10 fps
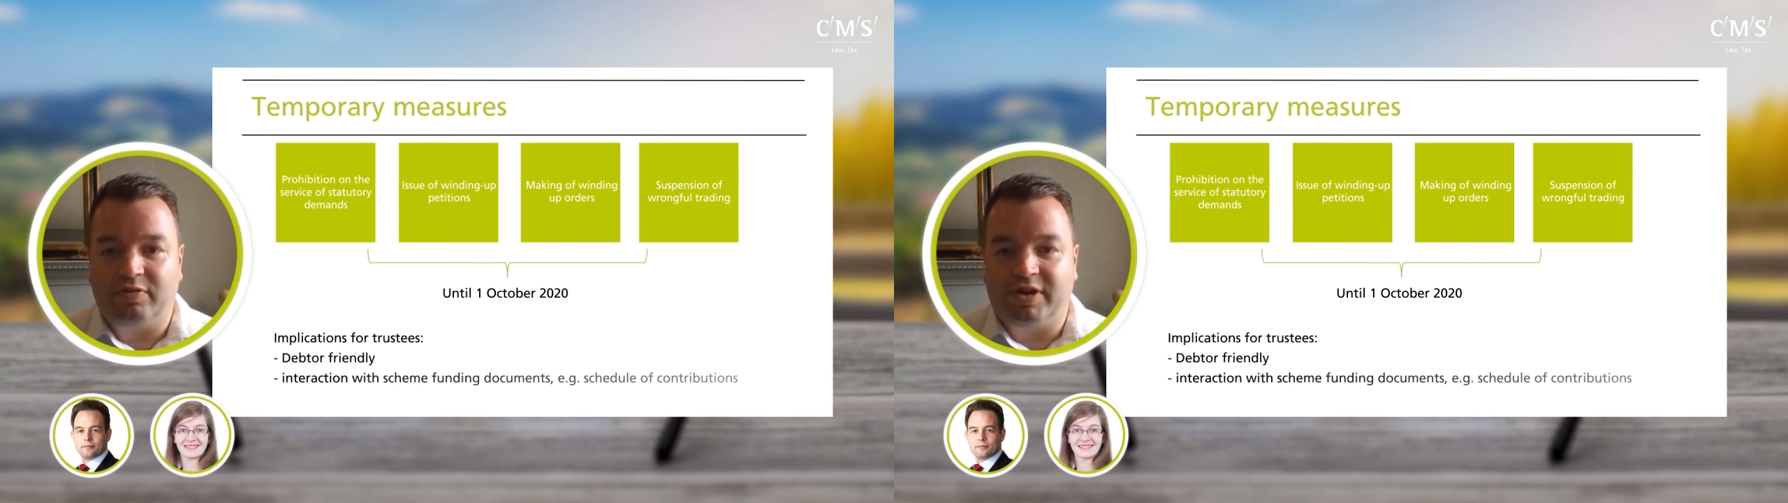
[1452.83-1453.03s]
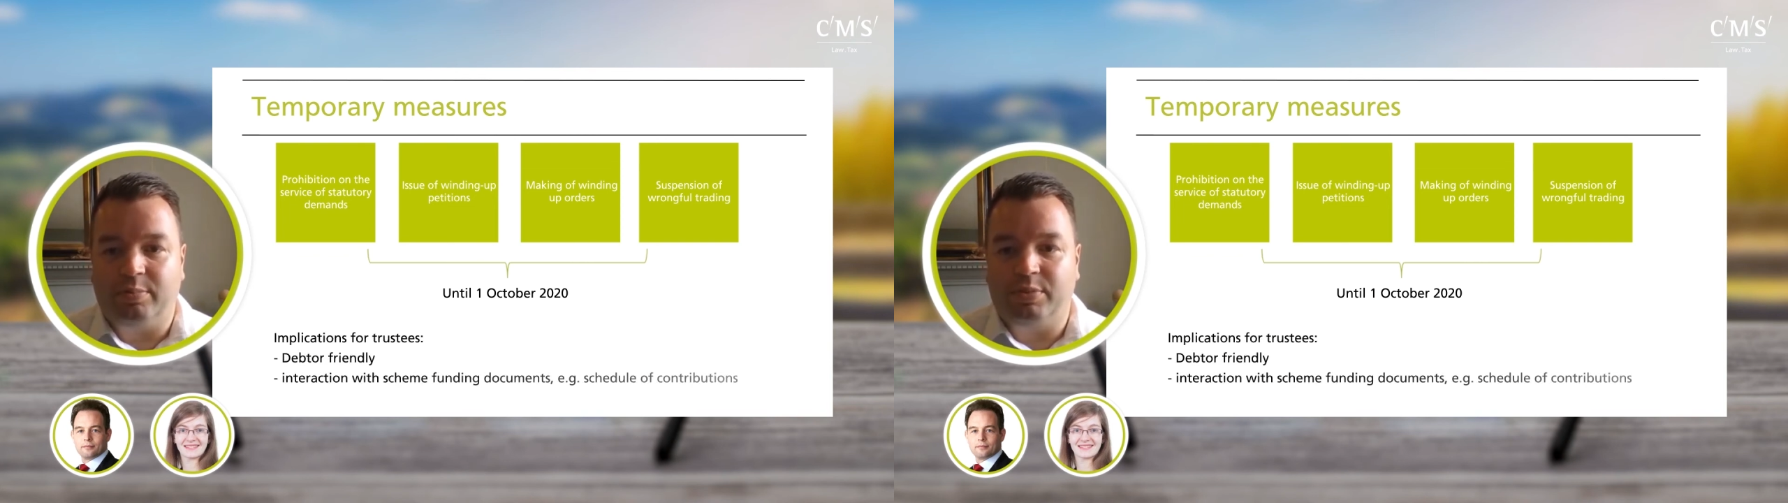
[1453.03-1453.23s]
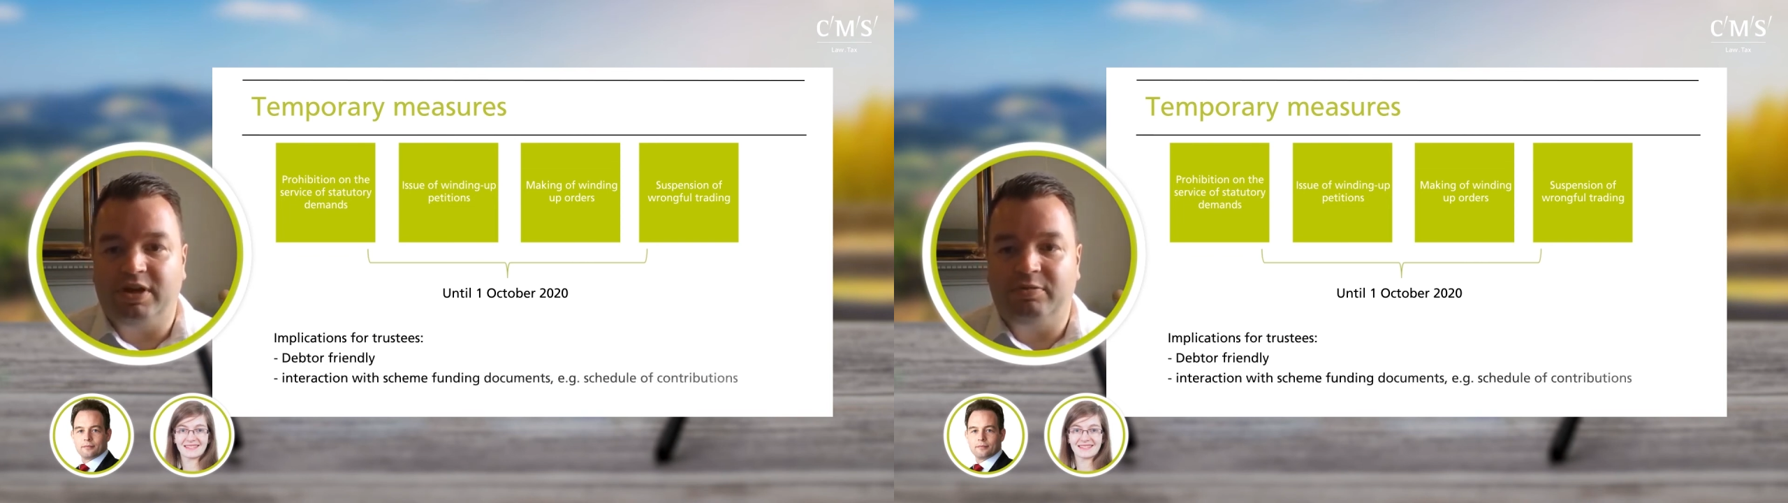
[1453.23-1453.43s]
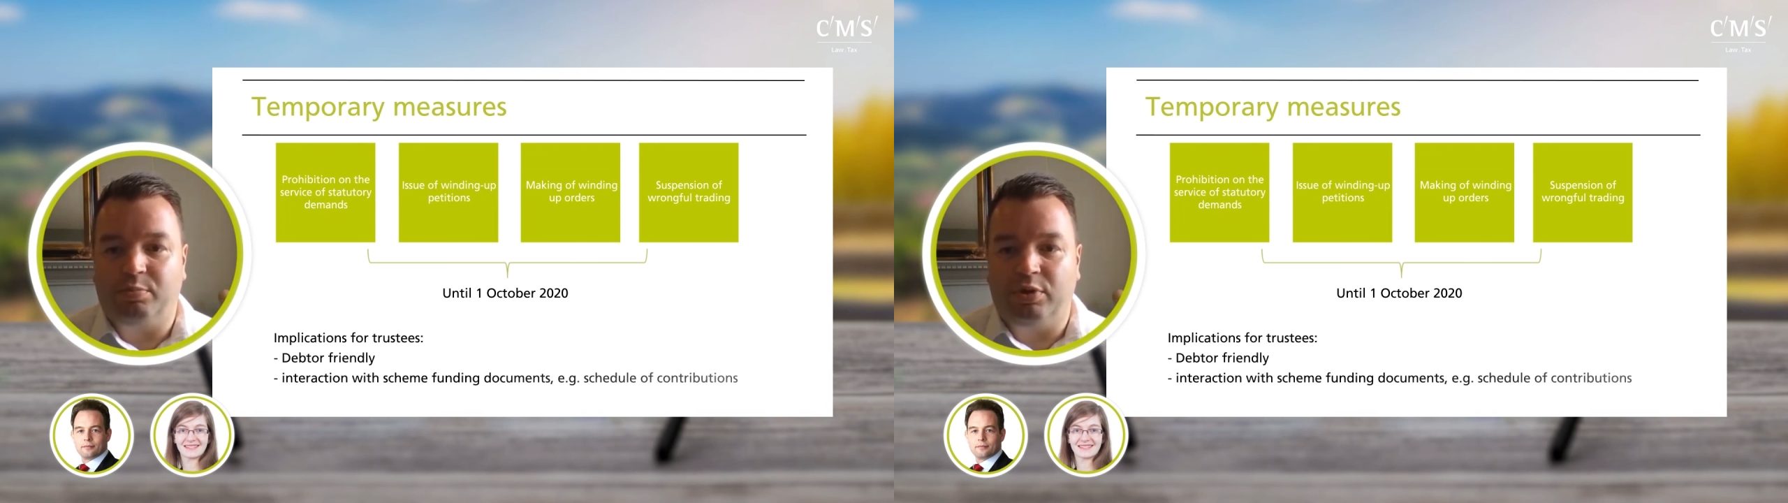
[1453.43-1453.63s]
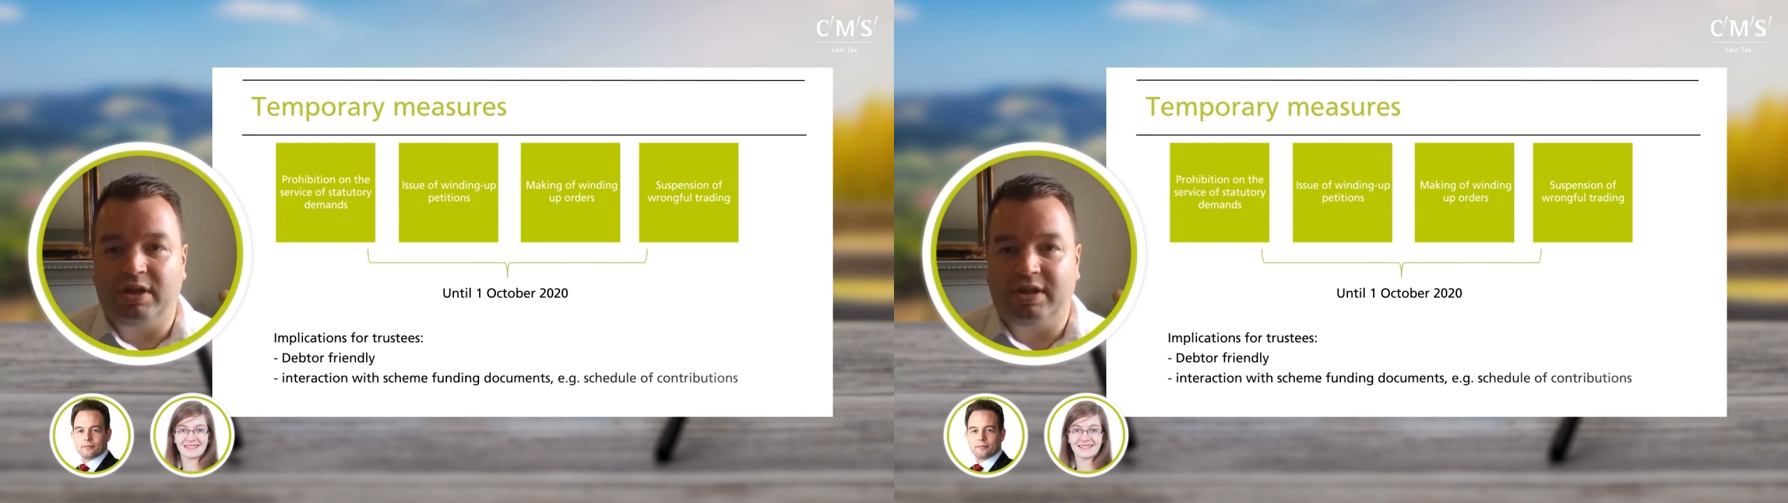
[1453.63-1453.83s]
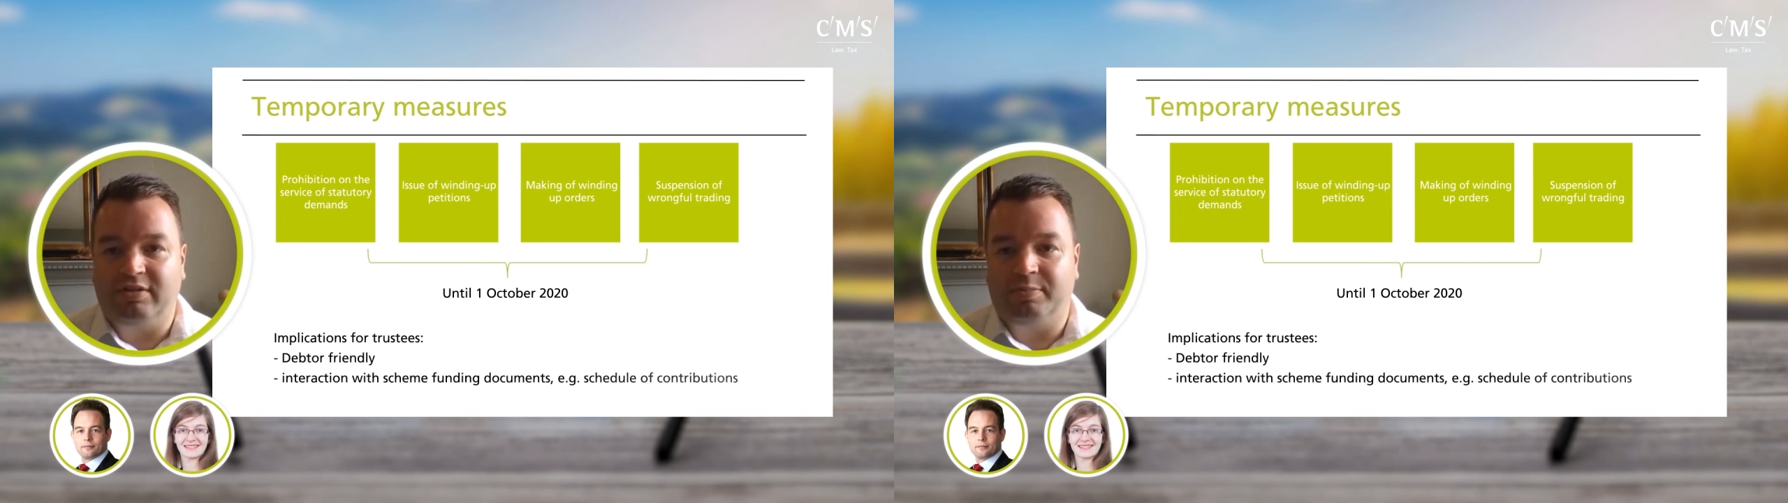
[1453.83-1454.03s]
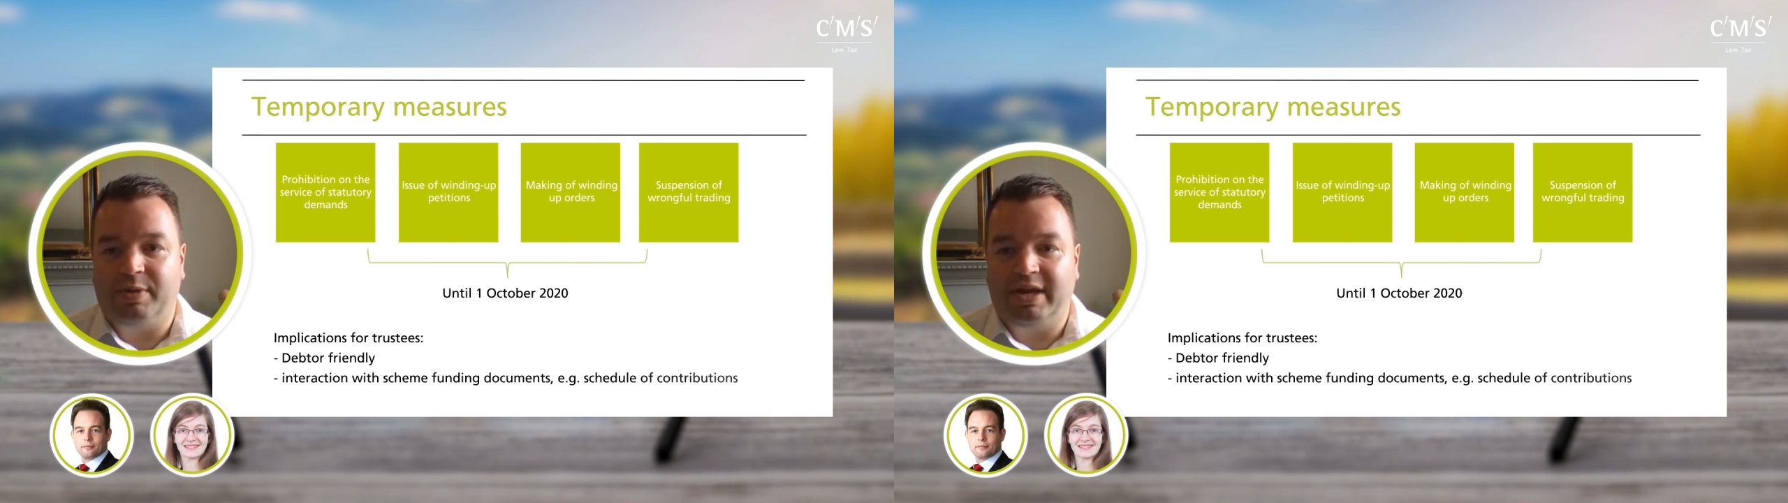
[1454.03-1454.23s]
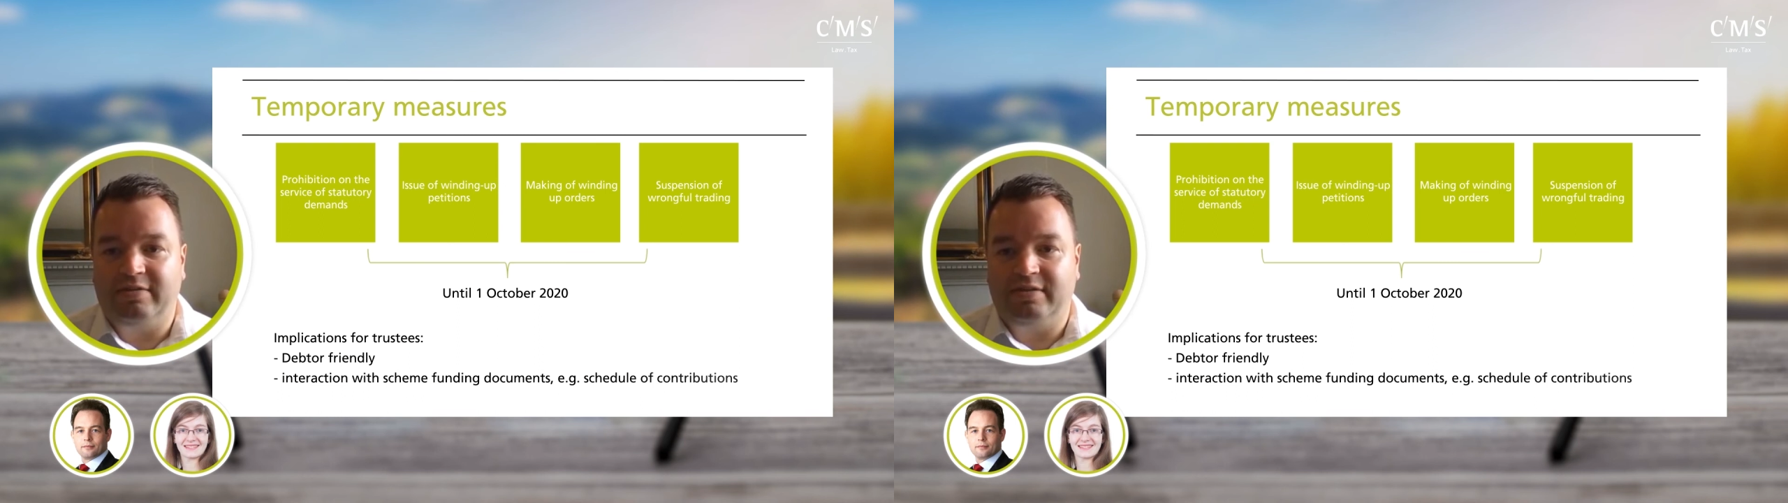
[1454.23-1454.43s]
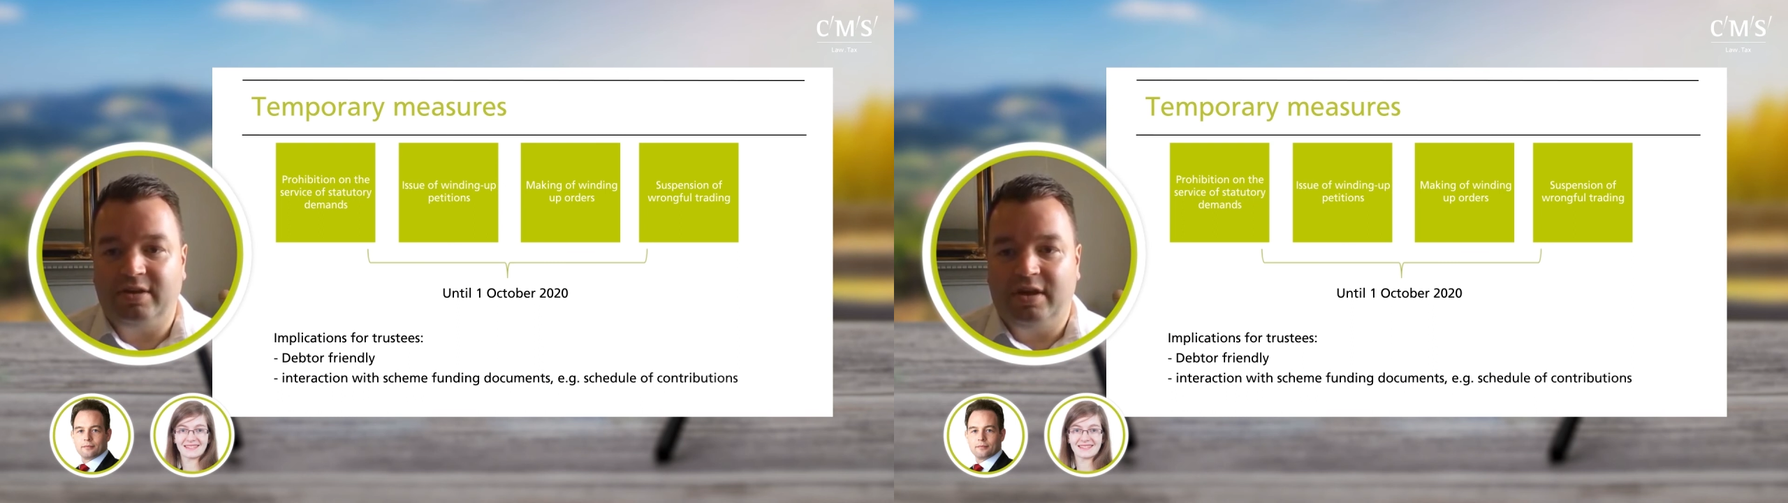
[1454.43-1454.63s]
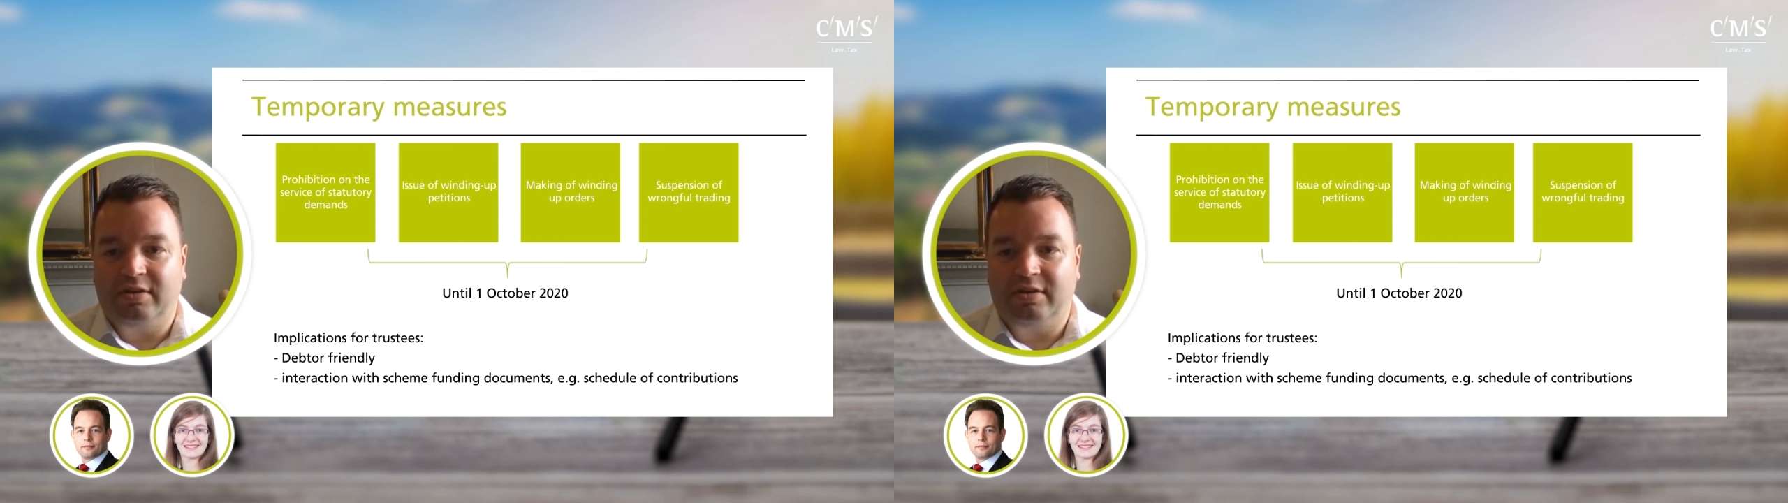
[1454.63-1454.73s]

of companies breathing space